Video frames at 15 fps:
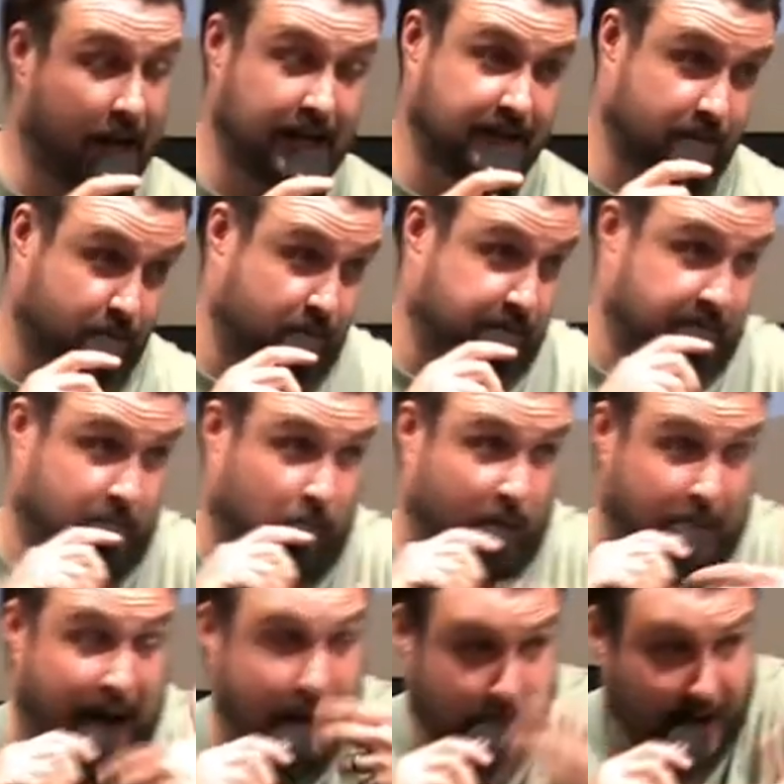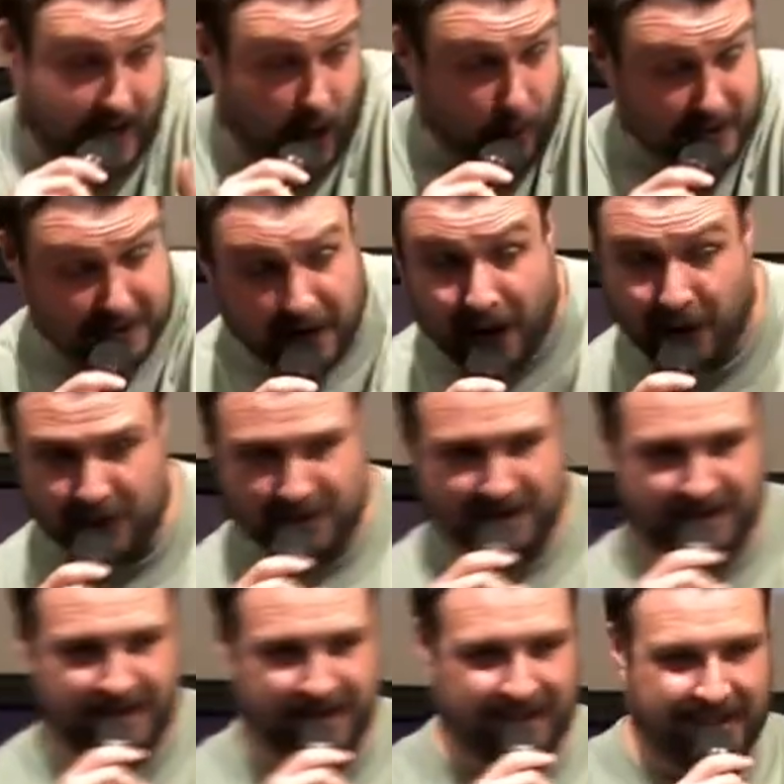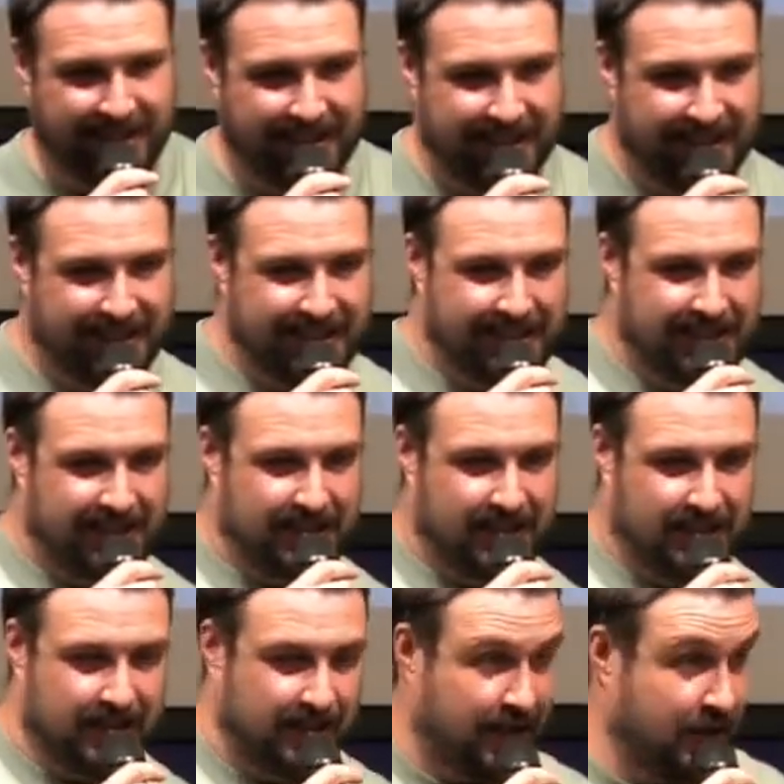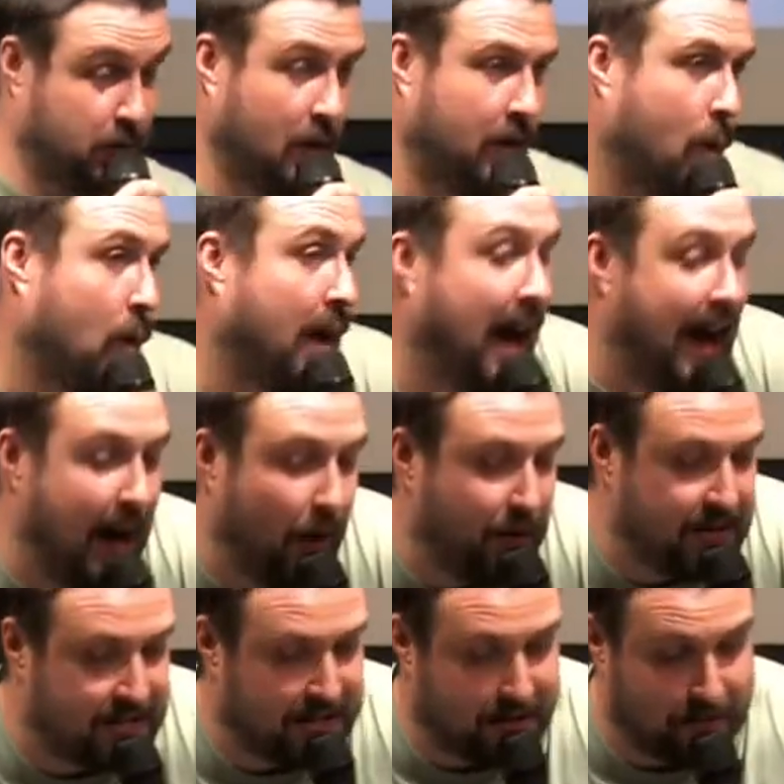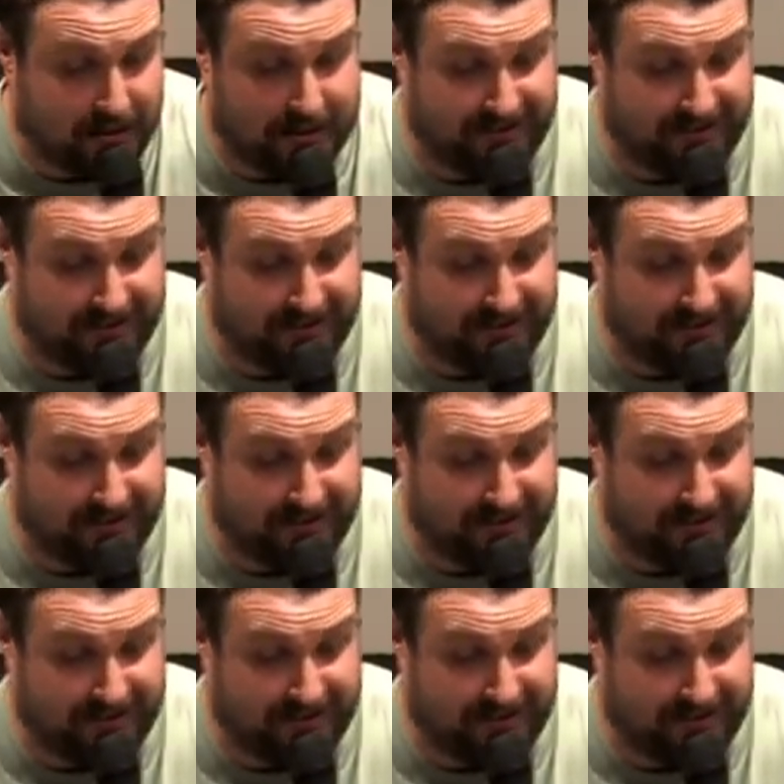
That's where my mind always goes. That's where I always think.